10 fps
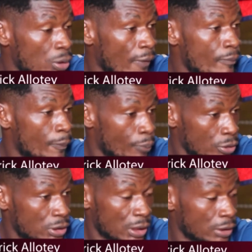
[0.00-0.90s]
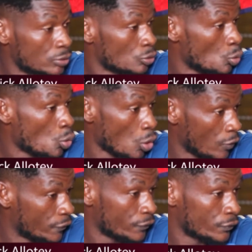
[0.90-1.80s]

can be punched and go off